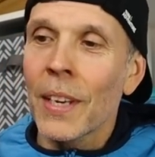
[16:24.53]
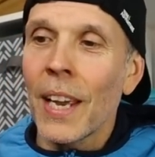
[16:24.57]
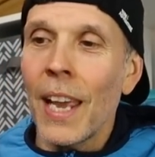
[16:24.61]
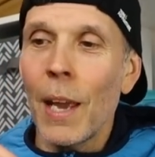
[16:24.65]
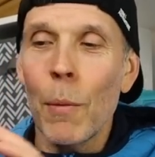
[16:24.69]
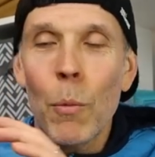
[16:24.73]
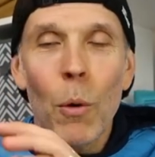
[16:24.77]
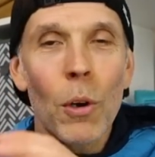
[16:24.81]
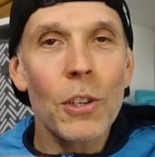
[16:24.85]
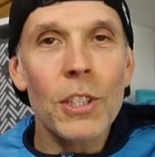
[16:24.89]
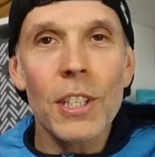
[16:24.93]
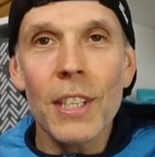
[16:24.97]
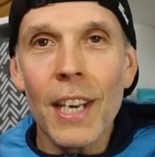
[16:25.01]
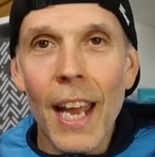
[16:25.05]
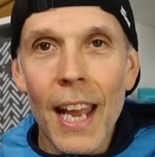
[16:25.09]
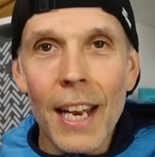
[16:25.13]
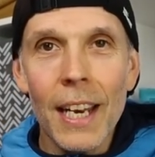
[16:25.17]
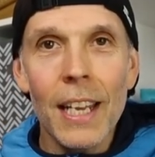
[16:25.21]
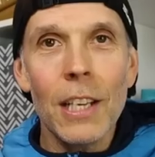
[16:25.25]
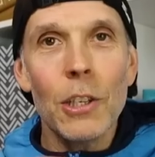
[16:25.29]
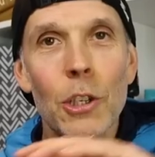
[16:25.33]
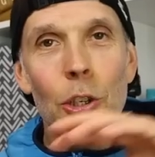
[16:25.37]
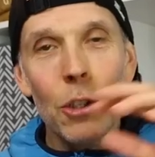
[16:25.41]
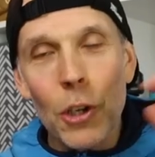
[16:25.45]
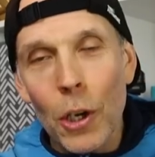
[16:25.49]
it wasn't
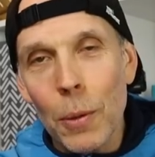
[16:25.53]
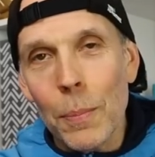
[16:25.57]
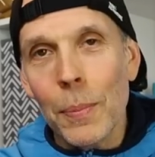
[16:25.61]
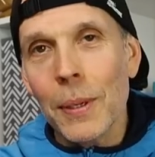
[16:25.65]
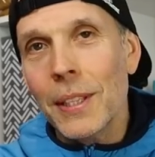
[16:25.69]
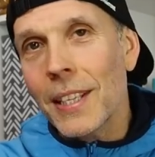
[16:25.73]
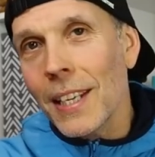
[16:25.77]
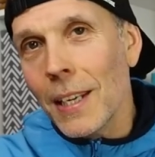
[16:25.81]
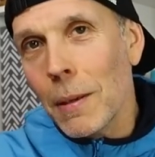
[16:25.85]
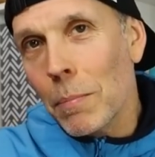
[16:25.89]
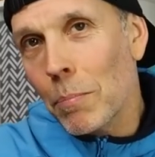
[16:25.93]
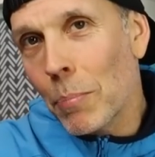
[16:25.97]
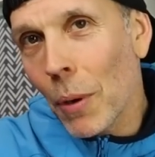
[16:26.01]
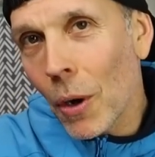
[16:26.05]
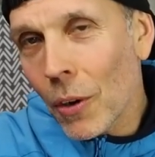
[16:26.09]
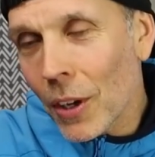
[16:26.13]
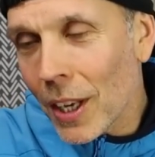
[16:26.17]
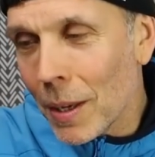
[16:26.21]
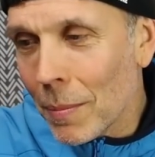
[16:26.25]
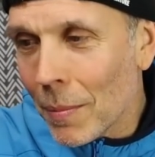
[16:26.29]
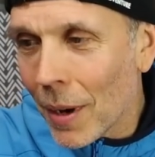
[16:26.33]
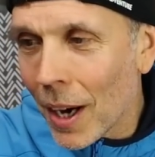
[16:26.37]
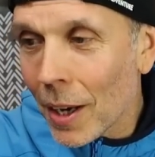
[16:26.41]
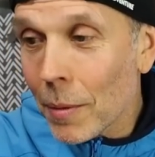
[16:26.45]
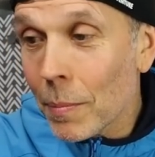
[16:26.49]
any super deep
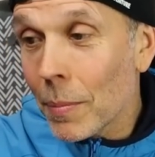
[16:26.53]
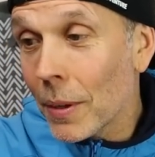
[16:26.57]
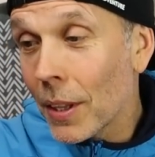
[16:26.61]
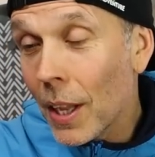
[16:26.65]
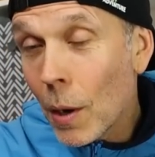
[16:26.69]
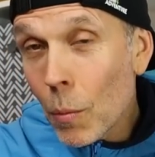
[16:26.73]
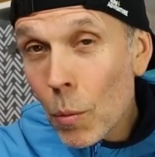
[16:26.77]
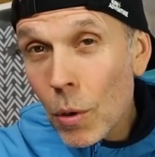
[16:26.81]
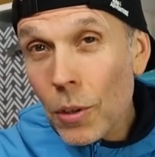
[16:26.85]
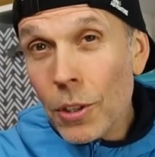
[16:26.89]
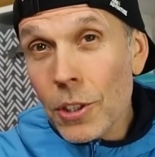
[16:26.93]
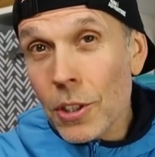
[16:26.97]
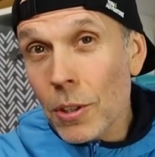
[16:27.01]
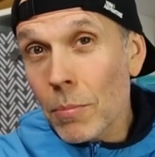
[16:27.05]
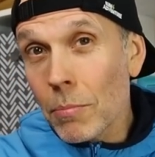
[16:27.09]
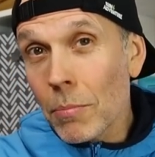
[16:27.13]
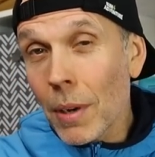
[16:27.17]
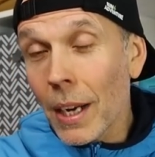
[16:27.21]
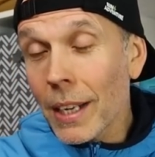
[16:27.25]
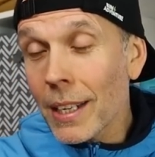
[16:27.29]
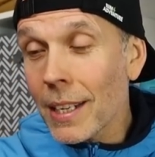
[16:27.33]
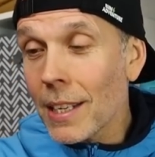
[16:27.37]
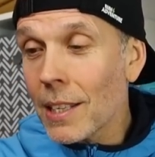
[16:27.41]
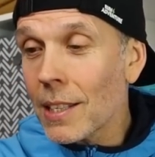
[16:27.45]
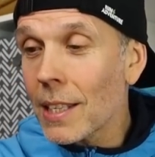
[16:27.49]
boggy mud, but there was some
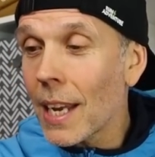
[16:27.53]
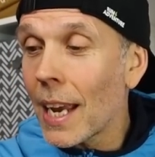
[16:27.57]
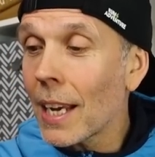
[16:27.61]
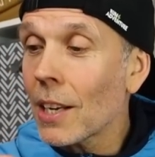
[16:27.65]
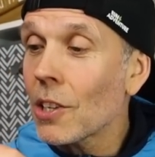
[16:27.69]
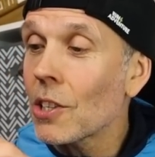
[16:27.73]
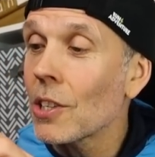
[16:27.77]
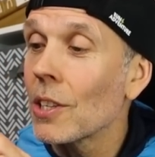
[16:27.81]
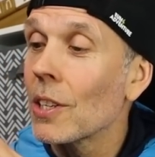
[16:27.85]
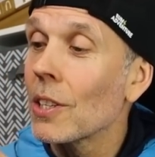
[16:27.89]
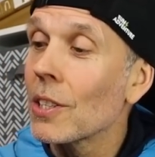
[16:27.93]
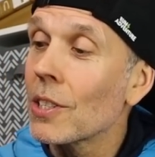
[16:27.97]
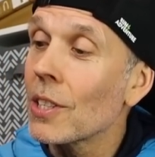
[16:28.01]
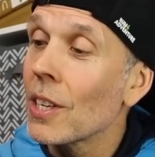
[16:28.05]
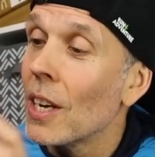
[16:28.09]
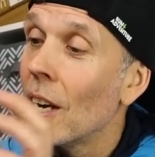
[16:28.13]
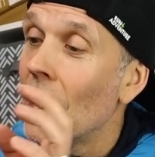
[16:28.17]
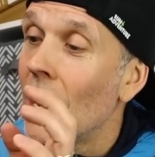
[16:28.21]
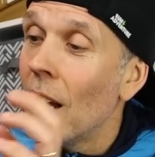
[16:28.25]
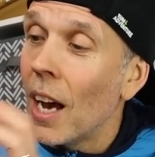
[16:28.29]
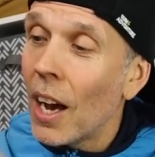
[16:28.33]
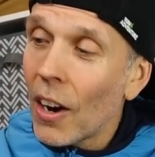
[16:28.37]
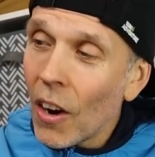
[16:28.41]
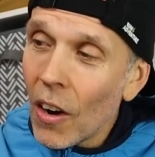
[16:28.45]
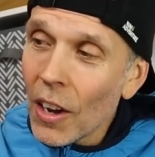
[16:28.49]
muddy sections,
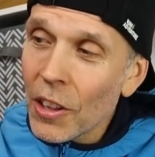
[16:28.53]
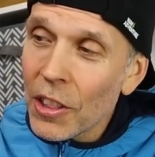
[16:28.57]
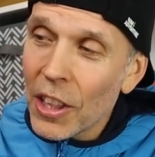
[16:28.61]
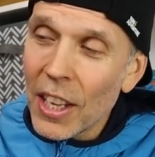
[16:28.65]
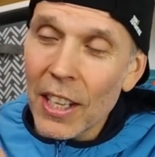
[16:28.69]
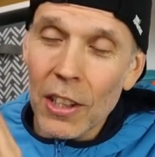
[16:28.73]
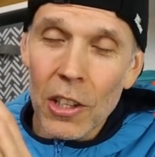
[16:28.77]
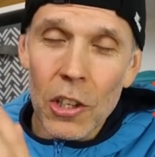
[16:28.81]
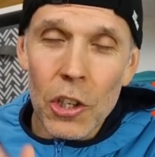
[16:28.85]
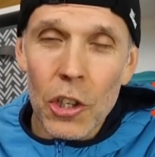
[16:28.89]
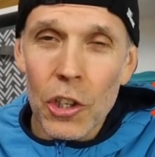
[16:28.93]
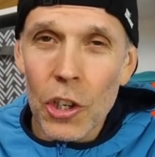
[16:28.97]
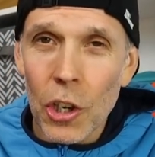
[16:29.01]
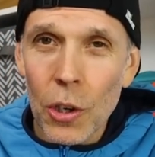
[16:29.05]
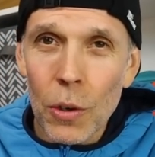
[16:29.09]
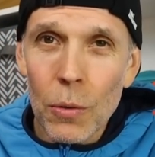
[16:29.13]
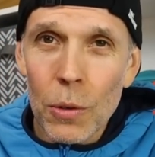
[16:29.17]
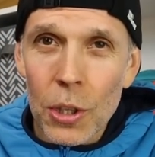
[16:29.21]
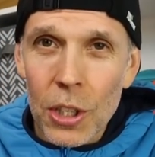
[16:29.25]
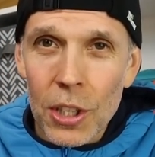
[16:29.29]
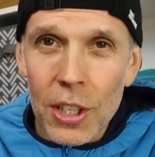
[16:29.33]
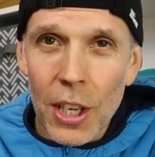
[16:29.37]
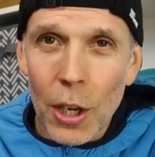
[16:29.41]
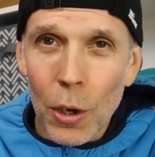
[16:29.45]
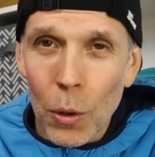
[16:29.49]
and I think the shoe
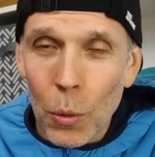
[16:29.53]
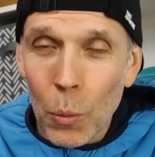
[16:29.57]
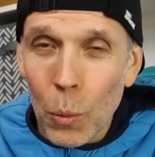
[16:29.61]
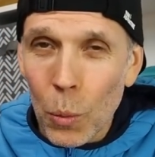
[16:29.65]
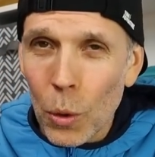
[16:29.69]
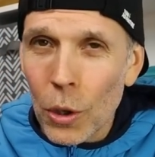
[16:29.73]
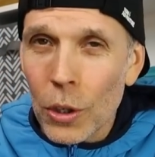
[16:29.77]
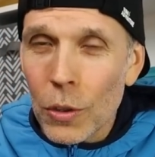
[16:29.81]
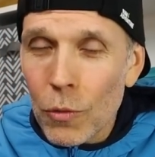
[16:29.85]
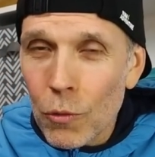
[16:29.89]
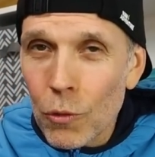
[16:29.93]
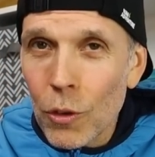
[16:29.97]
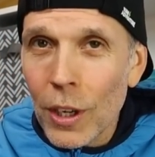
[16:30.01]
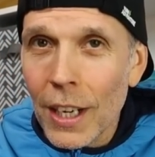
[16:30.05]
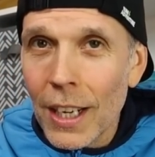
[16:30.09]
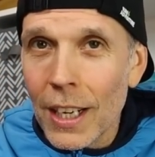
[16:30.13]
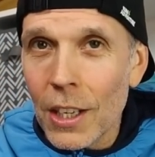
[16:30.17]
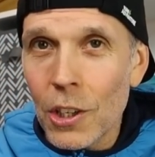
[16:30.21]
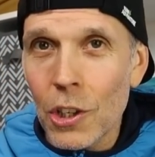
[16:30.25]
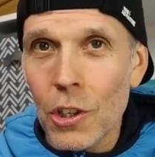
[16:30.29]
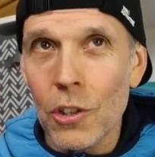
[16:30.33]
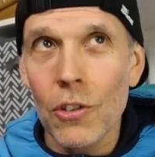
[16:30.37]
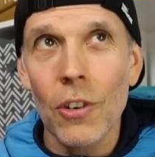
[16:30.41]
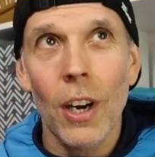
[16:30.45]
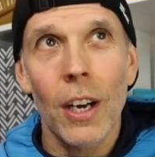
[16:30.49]
still would
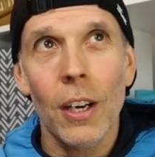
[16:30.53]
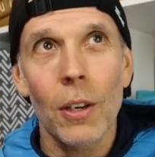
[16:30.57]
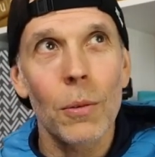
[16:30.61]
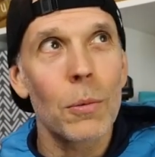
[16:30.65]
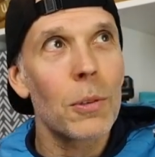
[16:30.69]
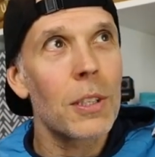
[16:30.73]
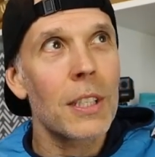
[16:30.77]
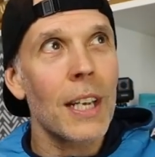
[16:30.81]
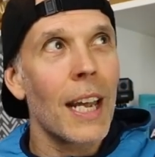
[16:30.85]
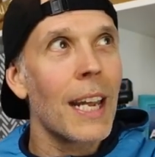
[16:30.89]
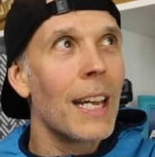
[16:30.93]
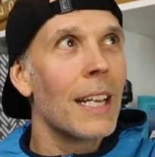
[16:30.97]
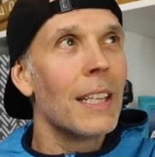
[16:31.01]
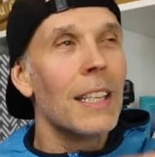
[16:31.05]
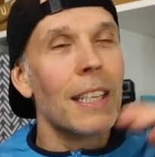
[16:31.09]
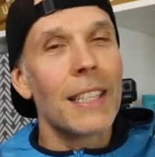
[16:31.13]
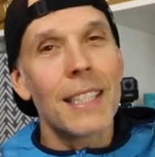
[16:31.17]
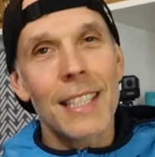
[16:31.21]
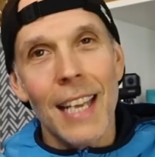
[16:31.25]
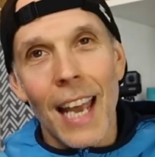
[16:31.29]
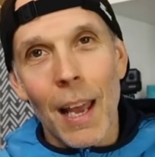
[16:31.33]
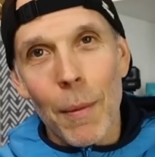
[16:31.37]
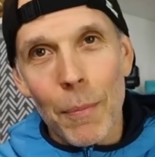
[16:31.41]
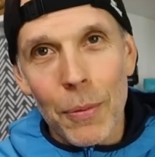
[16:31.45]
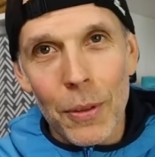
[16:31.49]
really struggle, say in the
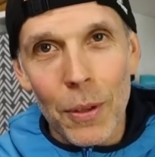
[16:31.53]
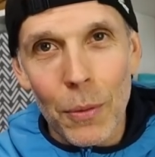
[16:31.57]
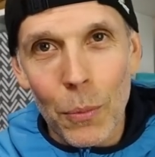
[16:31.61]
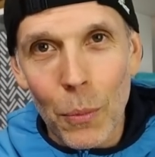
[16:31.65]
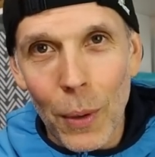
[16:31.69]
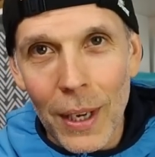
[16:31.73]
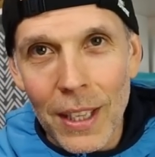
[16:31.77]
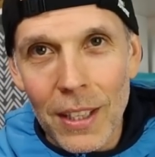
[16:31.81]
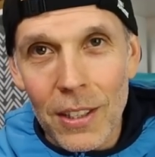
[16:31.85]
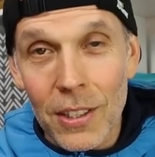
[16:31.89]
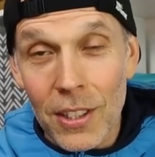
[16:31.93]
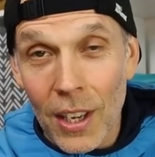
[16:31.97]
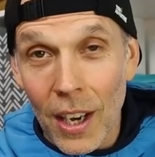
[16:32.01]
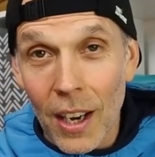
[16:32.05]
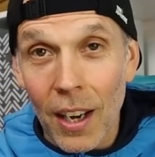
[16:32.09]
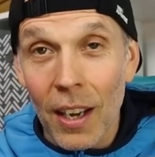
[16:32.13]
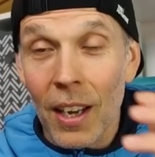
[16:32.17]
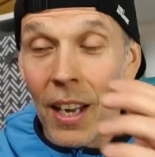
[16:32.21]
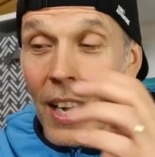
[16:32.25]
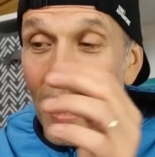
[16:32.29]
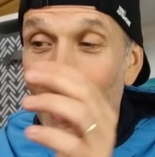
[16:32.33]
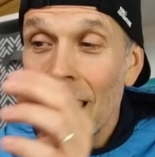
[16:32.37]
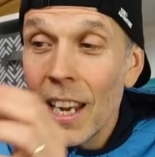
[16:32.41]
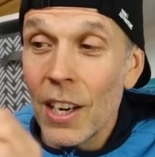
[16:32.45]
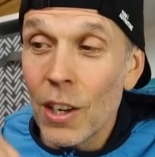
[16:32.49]
depth of winter,
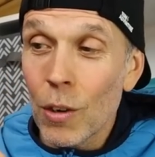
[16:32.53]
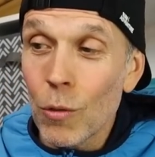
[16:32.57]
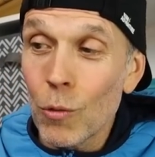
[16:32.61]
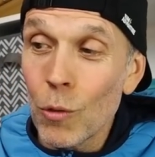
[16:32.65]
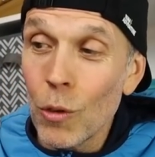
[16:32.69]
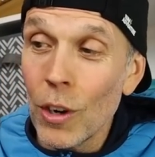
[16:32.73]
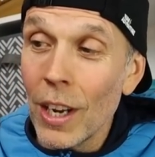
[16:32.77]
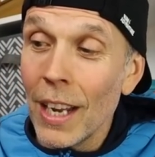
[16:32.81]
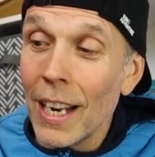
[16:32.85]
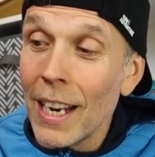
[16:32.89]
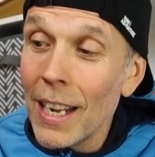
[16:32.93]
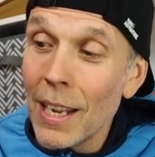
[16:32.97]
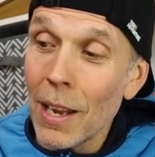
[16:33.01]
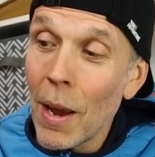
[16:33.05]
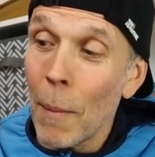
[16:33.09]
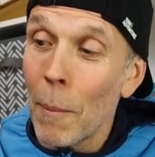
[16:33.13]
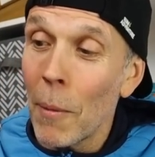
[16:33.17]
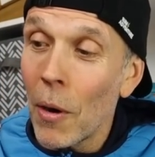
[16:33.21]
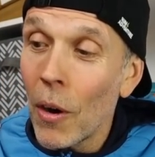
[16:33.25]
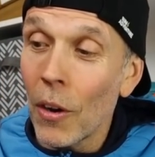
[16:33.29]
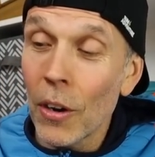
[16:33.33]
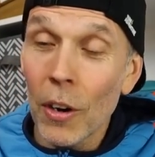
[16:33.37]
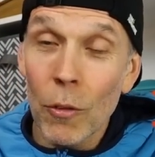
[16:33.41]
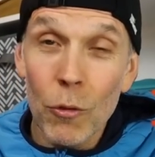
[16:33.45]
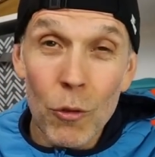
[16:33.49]
in a really
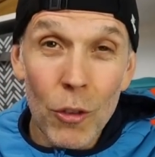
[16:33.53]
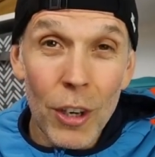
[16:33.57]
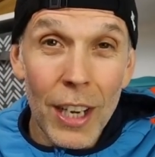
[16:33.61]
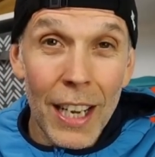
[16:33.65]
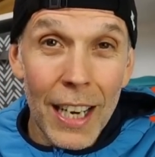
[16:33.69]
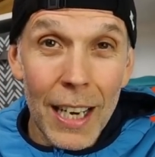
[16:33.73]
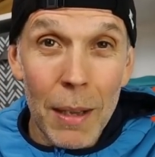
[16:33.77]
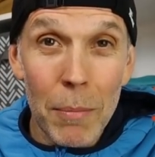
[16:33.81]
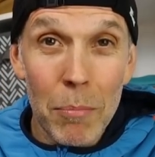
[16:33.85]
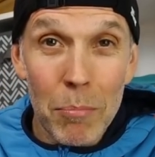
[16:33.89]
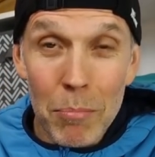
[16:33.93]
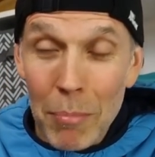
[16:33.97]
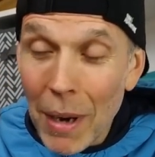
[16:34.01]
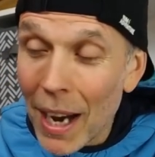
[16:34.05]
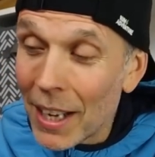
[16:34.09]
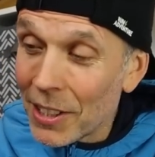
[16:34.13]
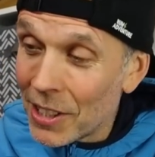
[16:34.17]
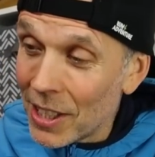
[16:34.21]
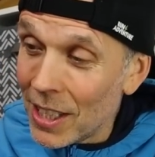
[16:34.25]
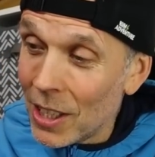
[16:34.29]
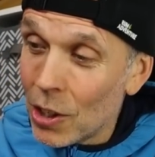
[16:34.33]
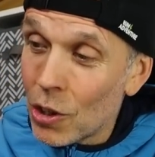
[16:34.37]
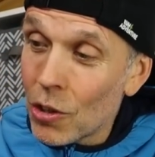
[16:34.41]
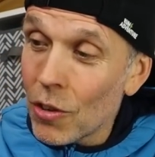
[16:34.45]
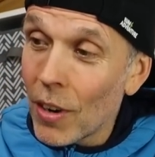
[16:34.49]
on a really
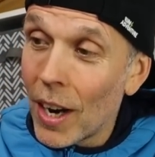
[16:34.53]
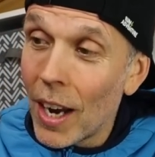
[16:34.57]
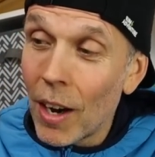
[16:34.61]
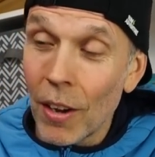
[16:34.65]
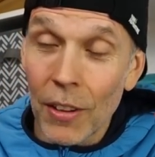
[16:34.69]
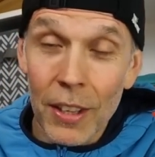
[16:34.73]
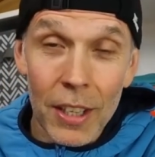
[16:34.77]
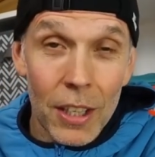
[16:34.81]
muddy trail.